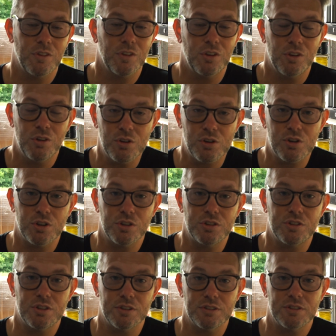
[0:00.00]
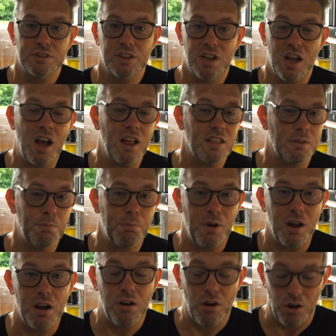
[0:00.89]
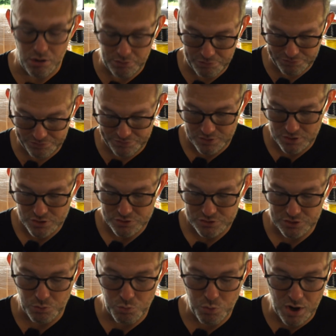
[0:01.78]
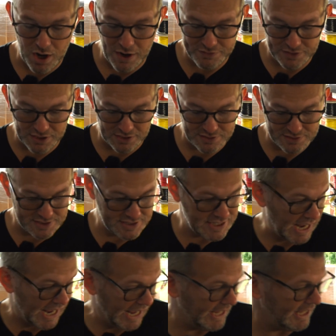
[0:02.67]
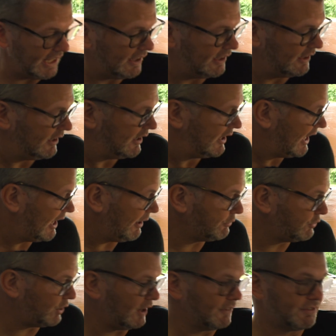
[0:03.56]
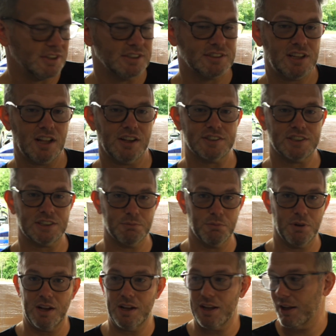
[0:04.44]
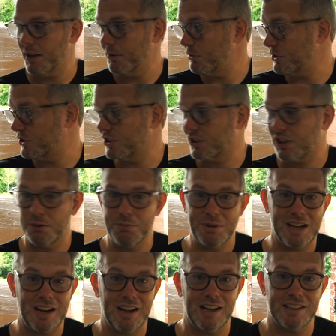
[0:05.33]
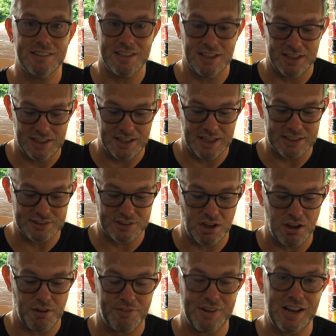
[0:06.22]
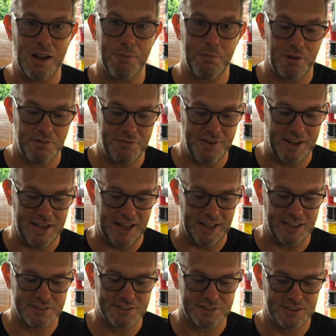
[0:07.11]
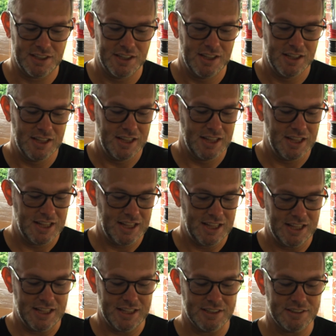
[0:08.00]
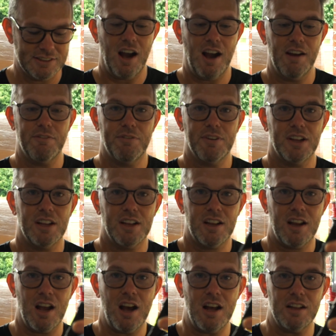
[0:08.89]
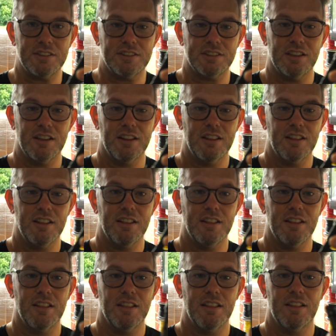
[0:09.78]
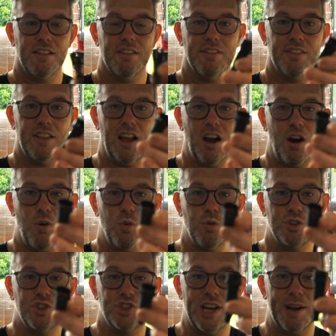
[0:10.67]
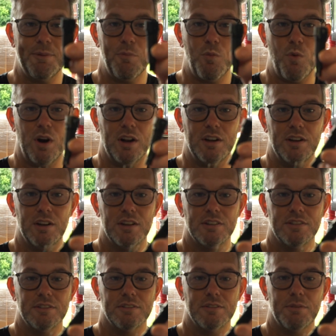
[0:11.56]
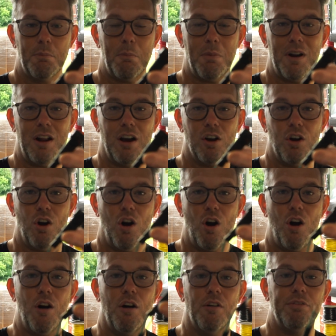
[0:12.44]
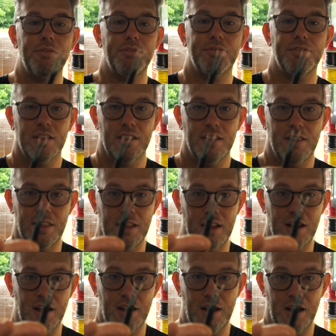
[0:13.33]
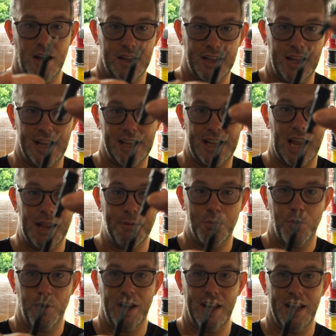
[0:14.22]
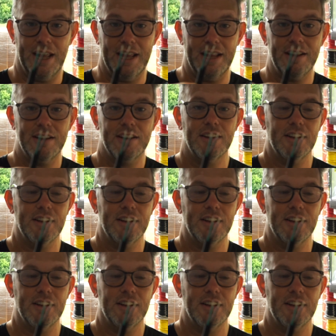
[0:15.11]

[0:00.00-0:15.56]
you could cut the plug off. So what I've done today, and I'm doing for this customer, which is going to be collected in the next half an hour by FedEx, is I've cut the old Gen 1 plug off a cable here.